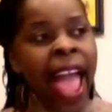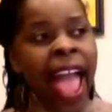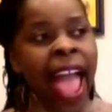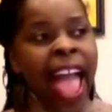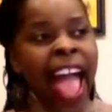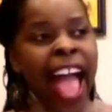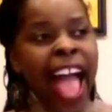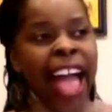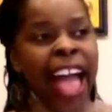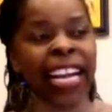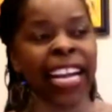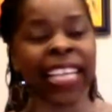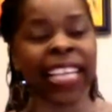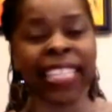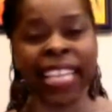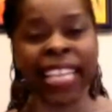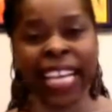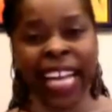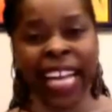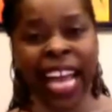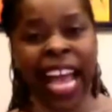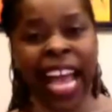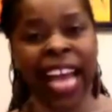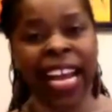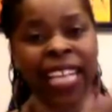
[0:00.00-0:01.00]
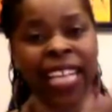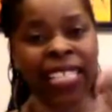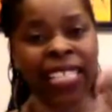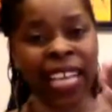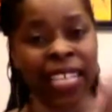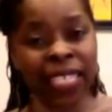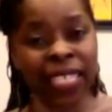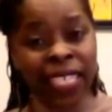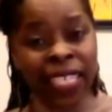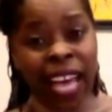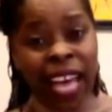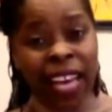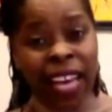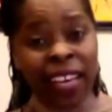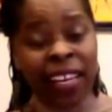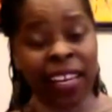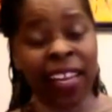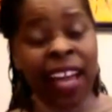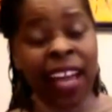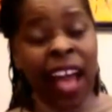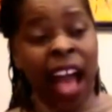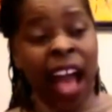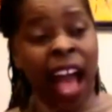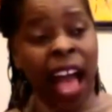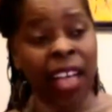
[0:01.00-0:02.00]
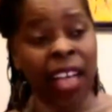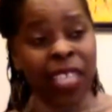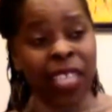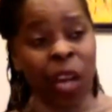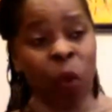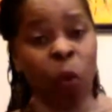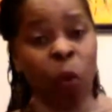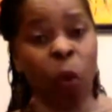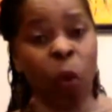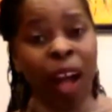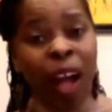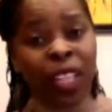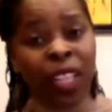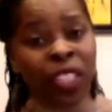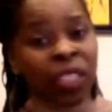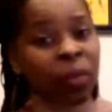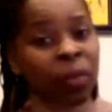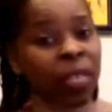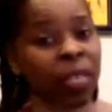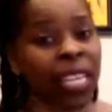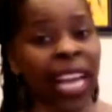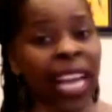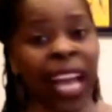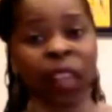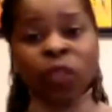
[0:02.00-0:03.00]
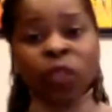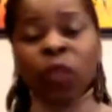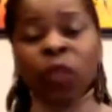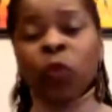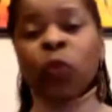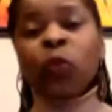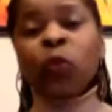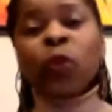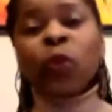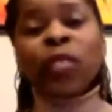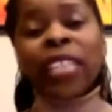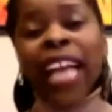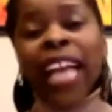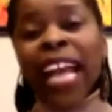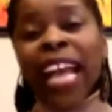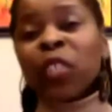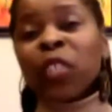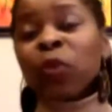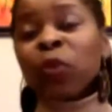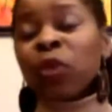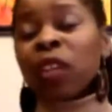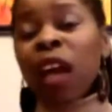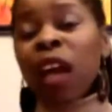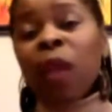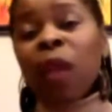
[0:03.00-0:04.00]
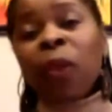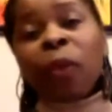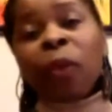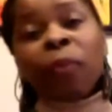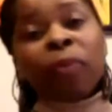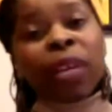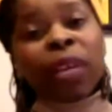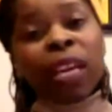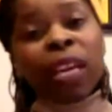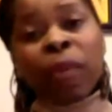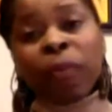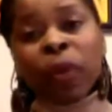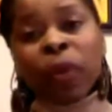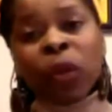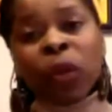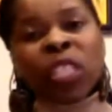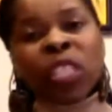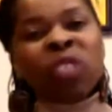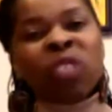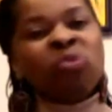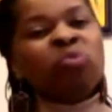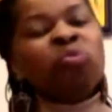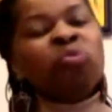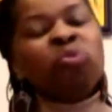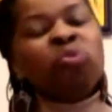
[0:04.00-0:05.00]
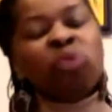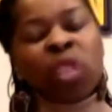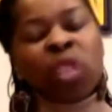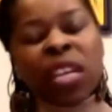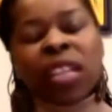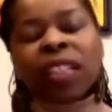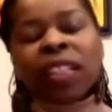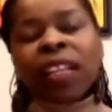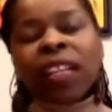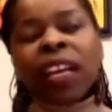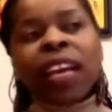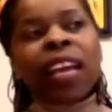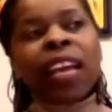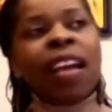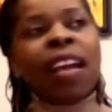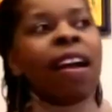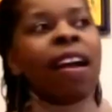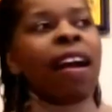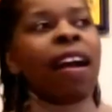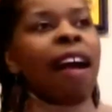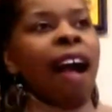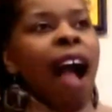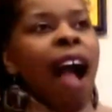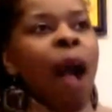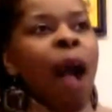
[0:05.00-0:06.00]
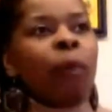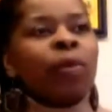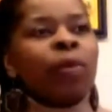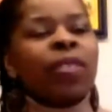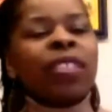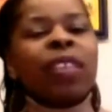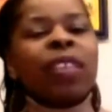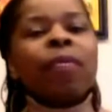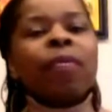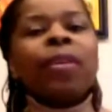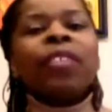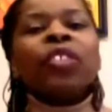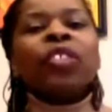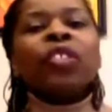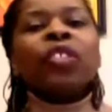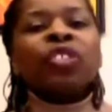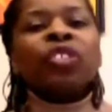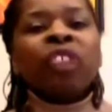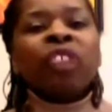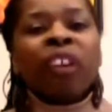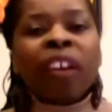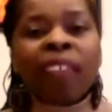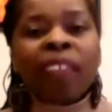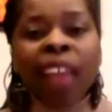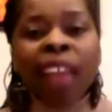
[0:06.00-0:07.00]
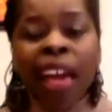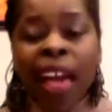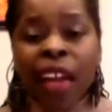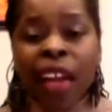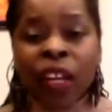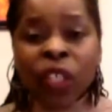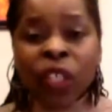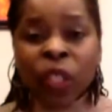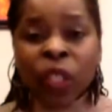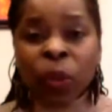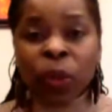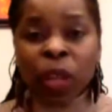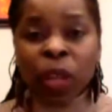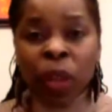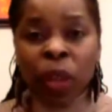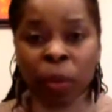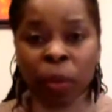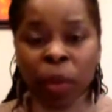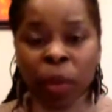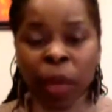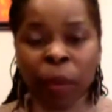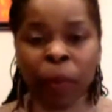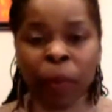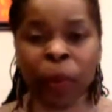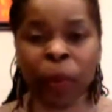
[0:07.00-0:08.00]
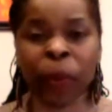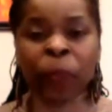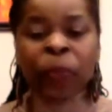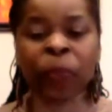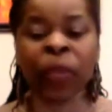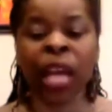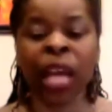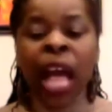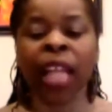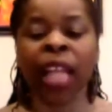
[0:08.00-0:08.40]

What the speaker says: And as again, as I said, as I watched him engage with other people, he really was committed to sharing that energy with other people.